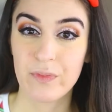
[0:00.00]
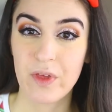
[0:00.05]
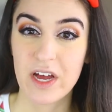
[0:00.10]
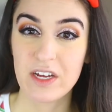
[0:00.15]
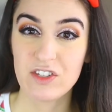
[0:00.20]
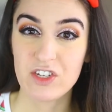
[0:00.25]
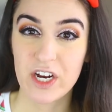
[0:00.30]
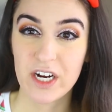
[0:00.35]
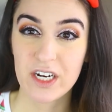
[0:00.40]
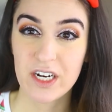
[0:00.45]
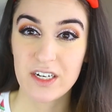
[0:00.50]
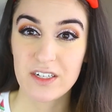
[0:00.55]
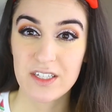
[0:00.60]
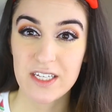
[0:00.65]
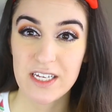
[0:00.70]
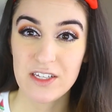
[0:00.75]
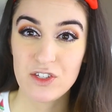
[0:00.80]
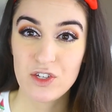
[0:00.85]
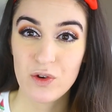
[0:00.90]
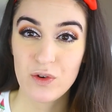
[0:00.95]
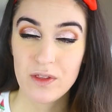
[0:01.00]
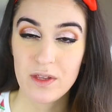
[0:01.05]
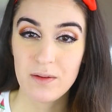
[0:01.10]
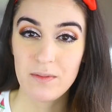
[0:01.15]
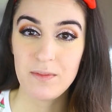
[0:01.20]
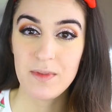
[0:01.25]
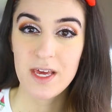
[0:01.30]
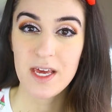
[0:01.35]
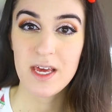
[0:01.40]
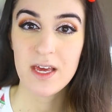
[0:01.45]
a darker skin tone
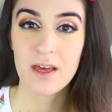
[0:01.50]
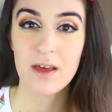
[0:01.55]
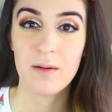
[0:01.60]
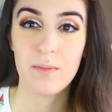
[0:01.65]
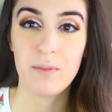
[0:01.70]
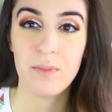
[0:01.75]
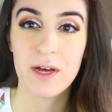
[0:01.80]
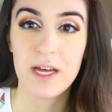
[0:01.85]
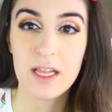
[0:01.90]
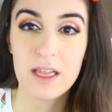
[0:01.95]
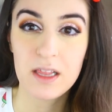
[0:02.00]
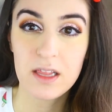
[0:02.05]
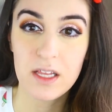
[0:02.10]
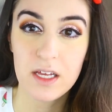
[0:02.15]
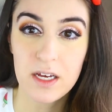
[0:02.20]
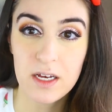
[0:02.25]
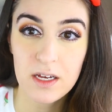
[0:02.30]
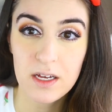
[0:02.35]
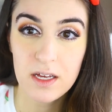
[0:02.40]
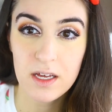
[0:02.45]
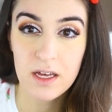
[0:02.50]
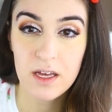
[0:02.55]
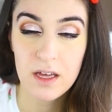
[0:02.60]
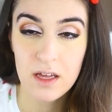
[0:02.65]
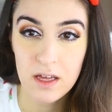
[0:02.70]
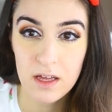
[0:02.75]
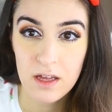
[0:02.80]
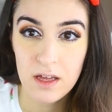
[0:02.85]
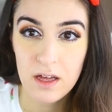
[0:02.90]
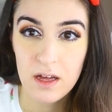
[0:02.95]
than me, but look
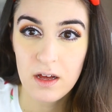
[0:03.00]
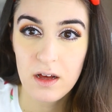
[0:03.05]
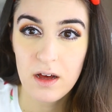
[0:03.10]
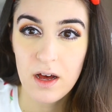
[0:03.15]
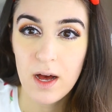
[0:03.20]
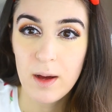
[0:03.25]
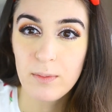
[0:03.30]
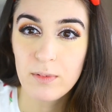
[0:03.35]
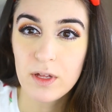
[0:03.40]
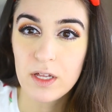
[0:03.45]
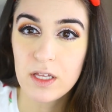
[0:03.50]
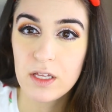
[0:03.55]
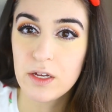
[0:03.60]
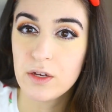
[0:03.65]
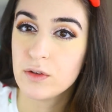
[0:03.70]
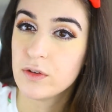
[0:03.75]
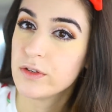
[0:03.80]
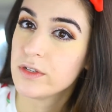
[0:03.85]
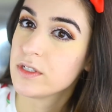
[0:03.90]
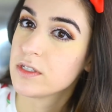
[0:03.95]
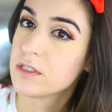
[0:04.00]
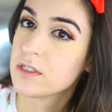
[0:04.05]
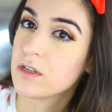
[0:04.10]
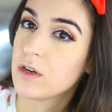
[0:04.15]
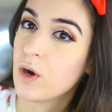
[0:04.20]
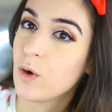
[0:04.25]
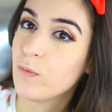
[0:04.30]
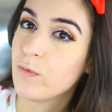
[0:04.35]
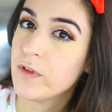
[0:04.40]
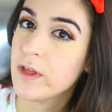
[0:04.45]
up close.
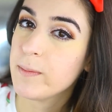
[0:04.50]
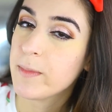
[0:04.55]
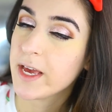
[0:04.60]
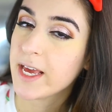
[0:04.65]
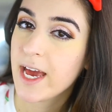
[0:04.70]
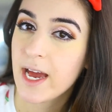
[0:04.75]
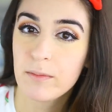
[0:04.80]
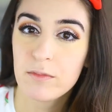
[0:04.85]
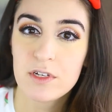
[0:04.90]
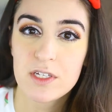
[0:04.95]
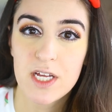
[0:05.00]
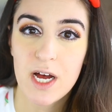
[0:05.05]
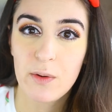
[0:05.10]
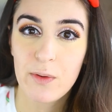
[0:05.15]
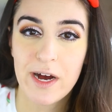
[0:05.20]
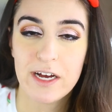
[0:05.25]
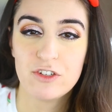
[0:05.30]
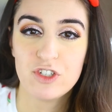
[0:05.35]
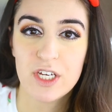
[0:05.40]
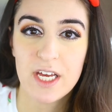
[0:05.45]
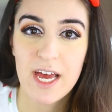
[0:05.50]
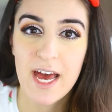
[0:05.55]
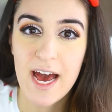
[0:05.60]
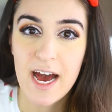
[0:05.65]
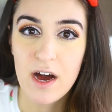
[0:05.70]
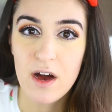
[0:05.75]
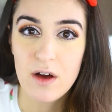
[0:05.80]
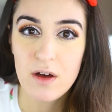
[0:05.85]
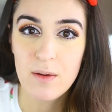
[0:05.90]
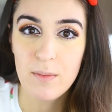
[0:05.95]
Hopefully my camera's not washing it
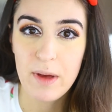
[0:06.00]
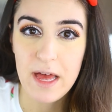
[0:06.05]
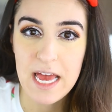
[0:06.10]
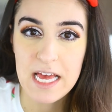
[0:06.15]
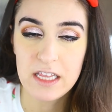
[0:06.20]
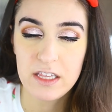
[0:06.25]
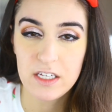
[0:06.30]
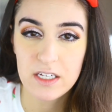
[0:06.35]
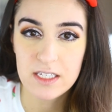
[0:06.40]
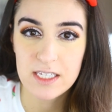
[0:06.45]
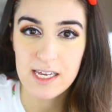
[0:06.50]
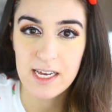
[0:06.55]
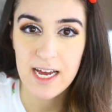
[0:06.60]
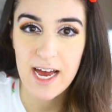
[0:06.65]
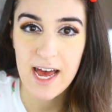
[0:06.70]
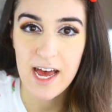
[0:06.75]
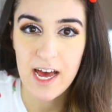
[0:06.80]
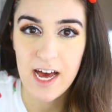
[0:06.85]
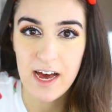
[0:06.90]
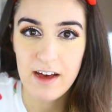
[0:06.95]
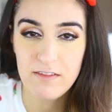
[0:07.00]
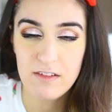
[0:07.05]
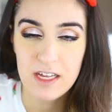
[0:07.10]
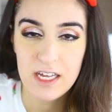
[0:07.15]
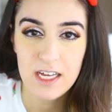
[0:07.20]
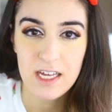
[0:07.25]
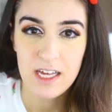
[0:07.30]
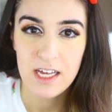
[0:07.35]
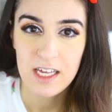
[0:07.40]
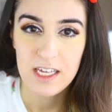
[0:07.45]
out, but it looks like I have
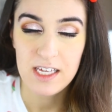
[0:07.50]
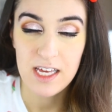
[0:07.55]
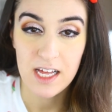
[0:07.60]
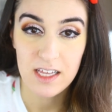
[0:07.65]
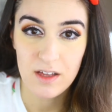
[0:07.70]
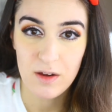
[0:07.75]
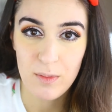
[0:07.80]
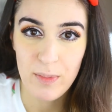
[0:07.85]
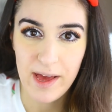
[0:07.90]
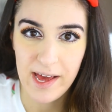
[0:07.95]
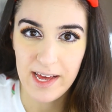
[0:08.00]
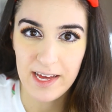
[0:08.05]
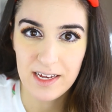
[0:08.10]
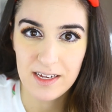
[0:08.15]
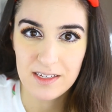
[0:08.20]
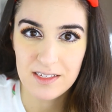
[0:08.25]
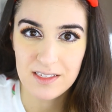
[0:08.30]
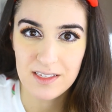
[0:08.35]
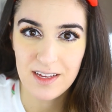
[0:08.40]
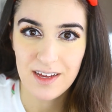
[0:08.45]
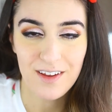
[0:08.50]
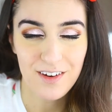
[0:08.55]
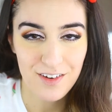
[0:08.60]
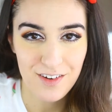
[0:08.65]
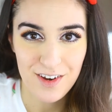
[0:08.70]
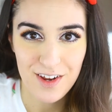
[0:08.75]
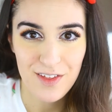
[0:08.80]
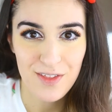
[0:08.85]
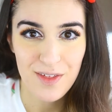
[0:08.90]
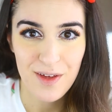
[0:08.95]
yellow bags
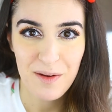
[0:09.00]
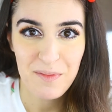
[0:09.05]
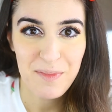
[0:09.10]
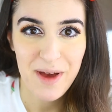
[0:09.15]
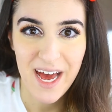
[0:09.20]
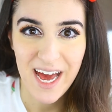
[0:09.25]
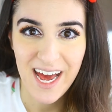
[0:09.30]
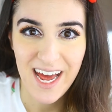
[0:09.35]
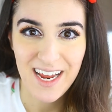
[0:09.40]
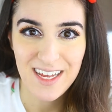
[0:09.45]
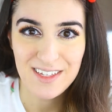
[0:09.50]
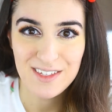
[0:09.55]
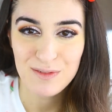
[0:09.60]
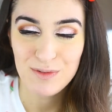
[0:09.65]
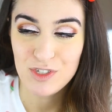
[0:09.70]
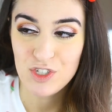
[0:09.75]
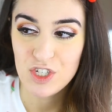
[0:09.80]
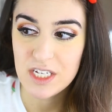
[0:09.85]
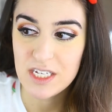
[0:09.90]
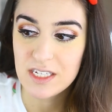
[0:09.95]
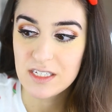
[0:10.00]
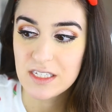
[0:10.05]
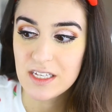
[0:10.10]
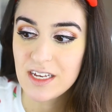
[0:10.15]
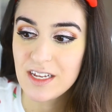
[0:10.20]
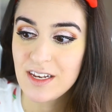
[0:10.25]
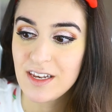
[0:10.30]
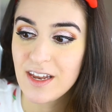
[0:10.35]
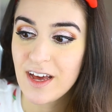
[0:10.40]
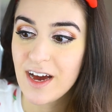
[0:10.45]
underneath my eyes, which is
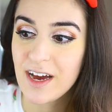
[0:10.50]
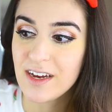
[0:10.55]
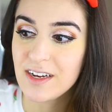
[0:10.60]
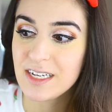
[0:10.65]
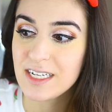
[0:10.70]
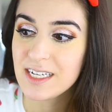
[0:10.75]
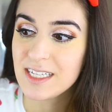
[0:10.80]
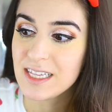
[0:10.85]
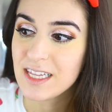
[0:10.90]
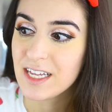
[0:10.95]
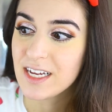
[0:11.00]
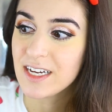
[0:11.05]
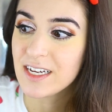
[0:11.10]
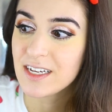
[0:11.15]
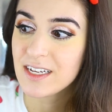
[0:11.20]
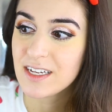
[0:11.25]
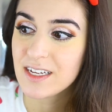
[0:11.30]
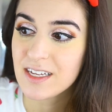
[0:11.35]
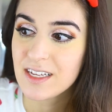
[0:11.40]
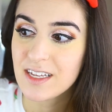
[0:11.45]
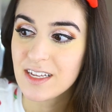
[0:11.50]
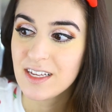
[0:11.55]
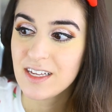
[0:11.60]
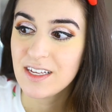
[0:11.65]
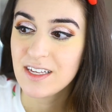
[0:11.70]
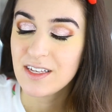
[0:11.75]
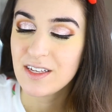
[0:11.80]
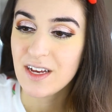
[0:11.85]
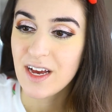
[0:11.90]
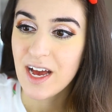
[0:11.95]
not a good look.
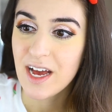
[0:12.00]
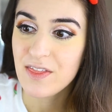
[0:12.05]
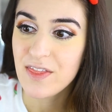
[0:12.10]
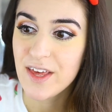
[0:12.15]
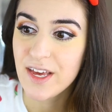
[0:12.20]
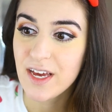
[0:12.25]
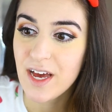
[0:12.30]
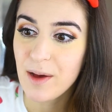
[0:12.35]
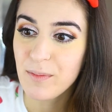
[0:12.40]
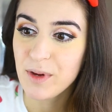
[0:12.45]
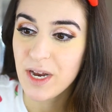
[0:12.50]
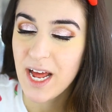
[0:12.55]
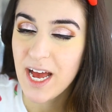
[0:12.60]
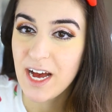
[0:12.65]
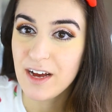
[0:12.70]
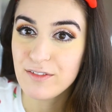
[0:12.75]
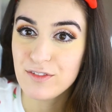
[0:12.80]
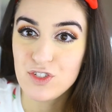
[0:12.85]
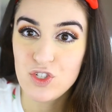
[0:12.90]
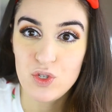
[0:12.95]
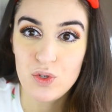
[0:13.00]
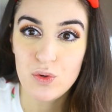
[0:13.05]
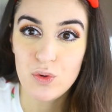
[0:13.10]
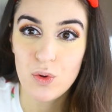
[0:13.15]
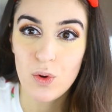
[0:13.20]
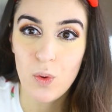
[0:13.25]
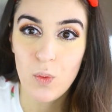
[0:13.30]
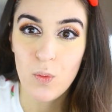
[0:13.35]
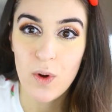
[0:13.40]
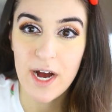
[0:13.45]
I think I'm gonna have
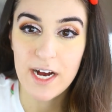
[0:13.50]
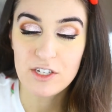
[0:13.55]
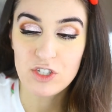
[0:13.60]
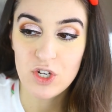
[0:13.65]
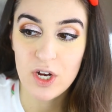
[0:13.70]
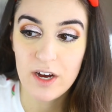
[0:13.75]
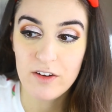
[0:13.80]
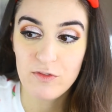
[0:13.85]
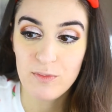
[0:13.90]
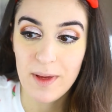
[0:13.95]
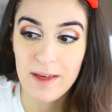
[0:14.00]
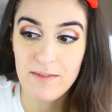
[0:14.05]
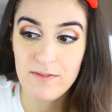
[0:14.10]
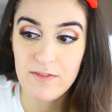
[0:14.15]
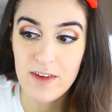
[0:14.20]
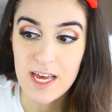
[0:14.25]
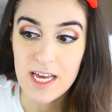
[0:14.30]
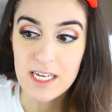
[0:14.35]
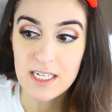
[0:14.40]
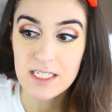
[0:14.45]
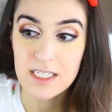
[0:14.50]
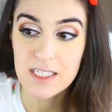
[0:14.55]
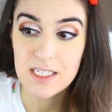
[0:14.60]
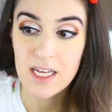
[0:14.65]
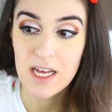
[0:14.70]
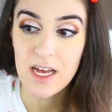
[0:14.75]
to wash off my face